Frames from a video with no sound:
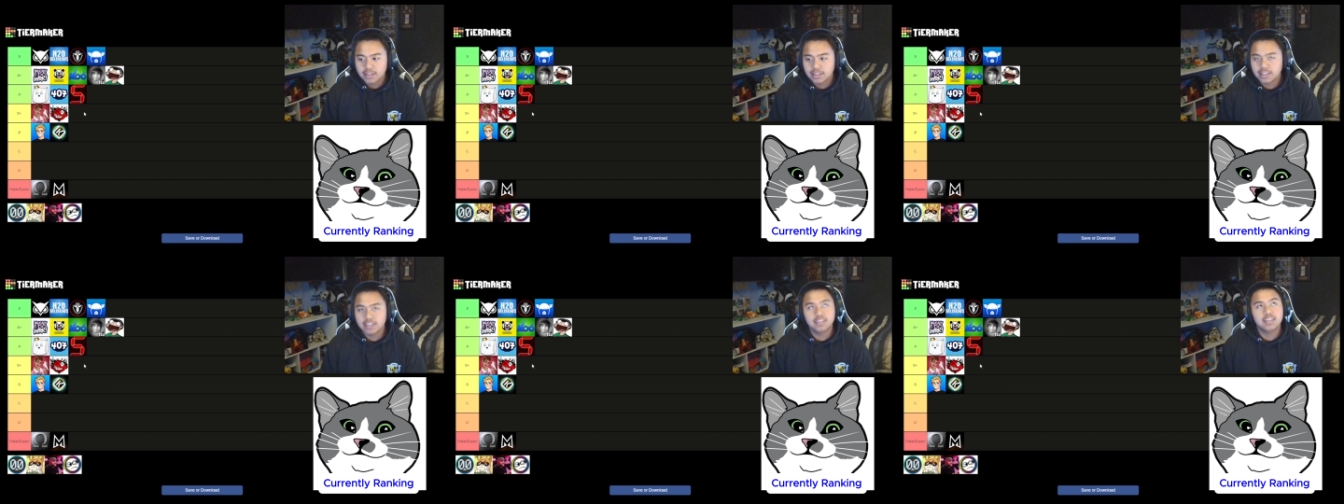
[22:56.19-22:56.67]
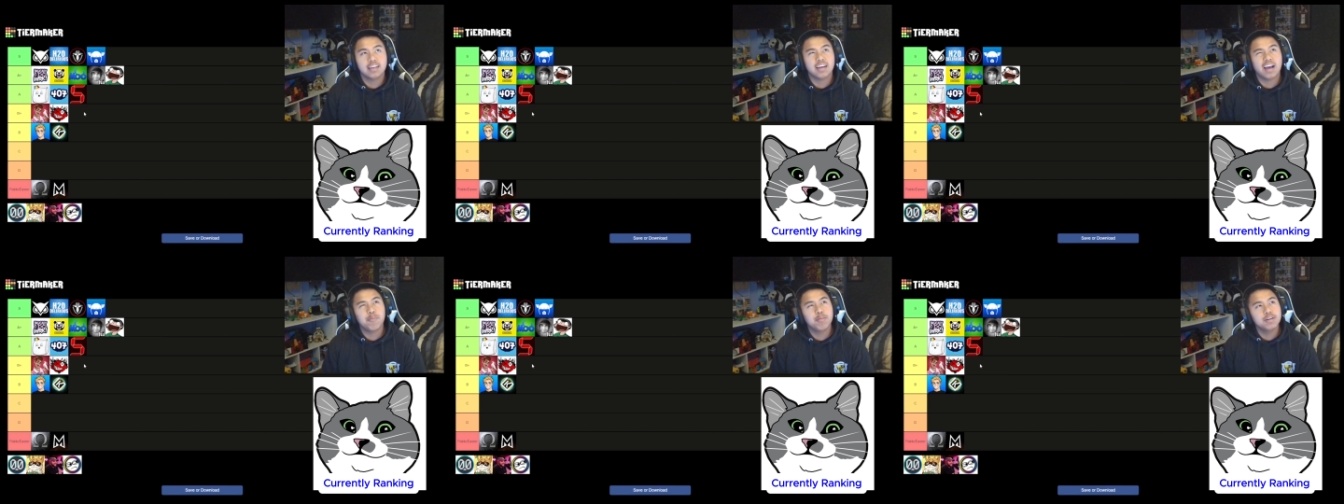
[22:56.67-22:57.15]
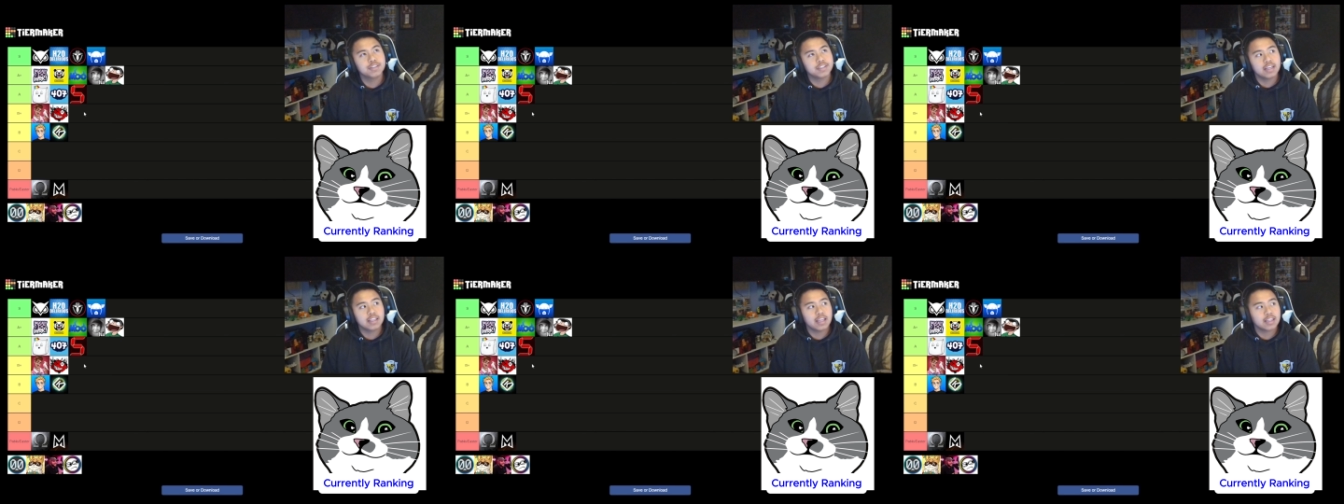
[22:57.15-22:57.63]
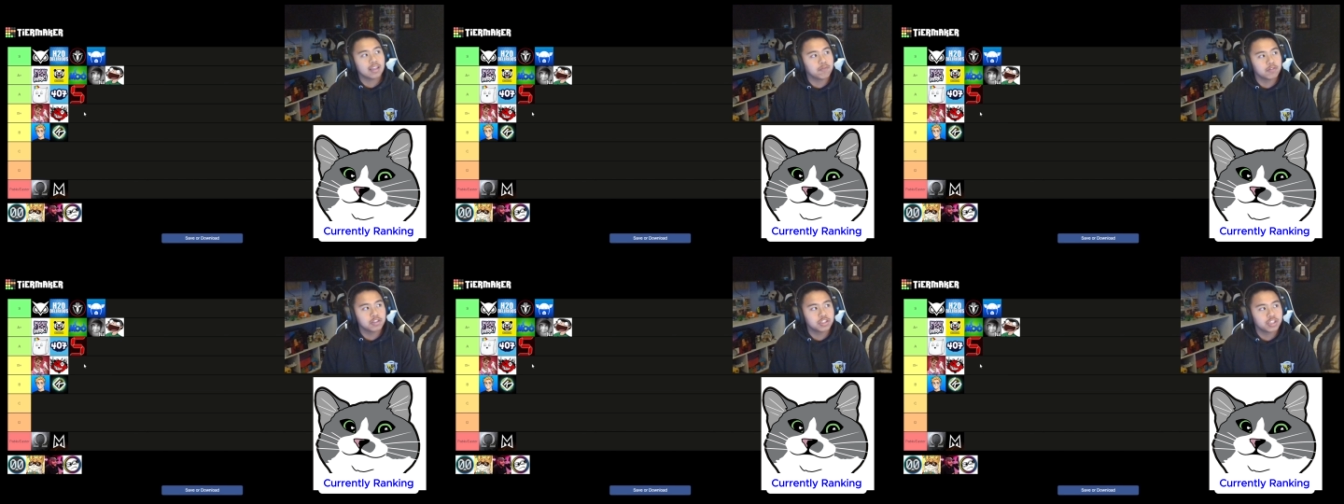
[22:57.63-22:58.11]
he i appreciate pretty sure he had like that
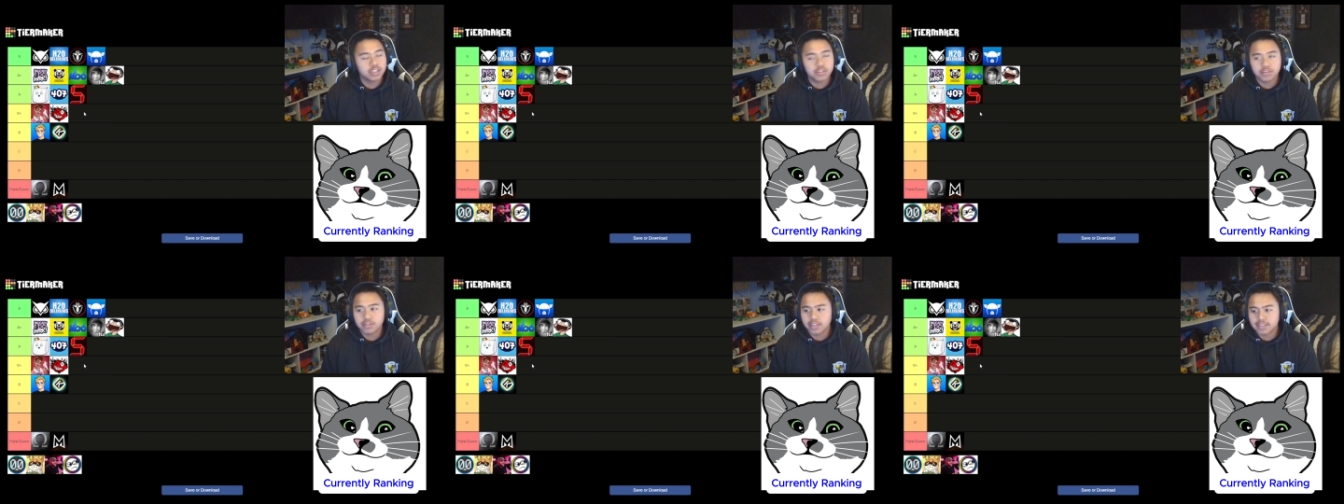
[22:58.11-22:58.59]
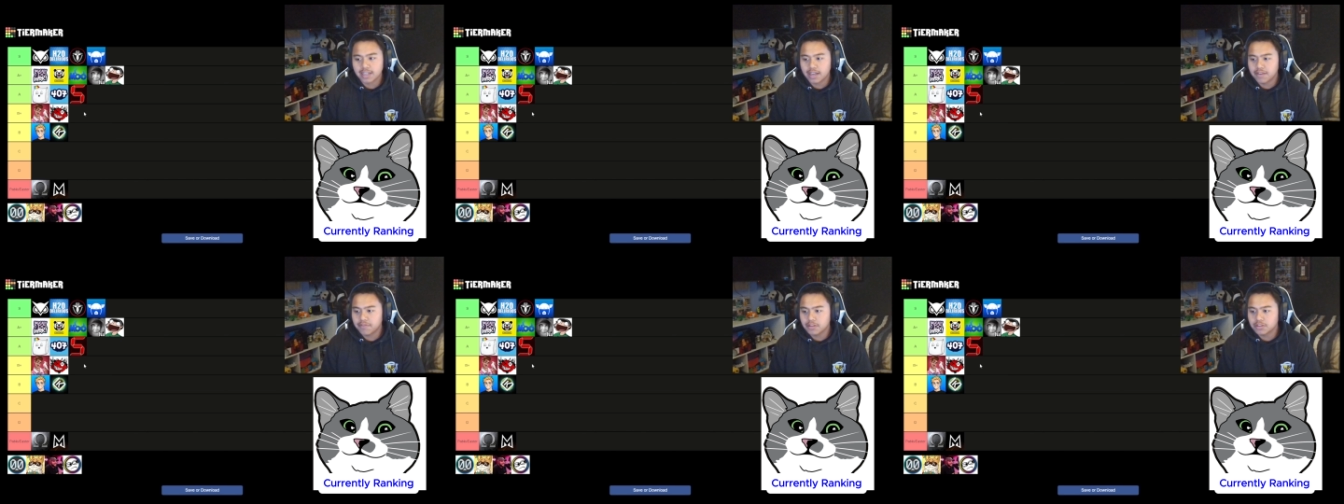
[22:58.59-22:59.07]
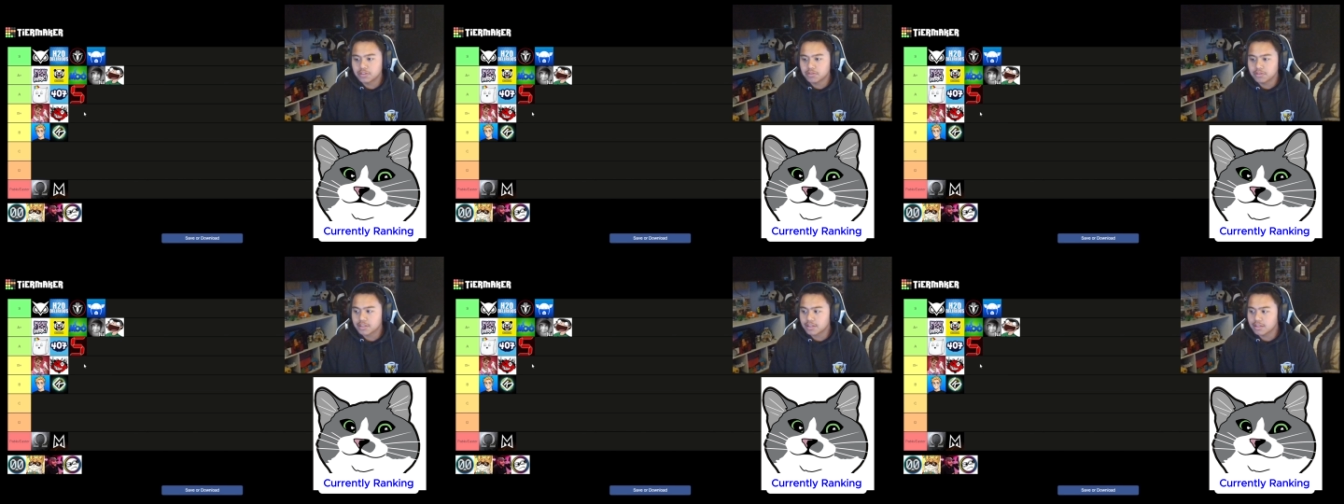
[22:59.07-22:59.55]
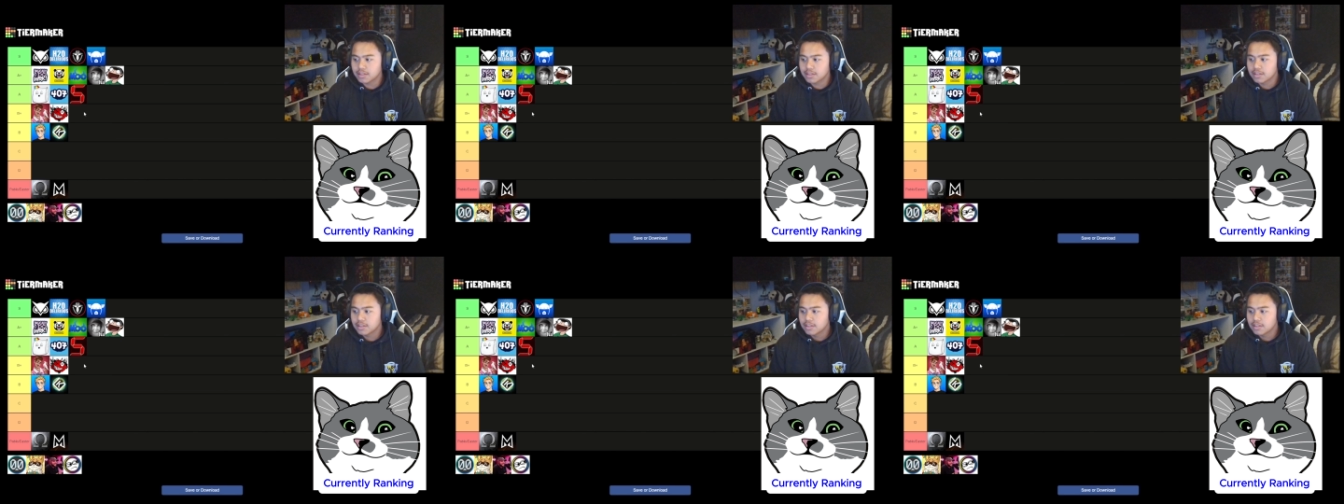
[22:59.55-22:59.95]
voice changer in like Titanfall 2 or something.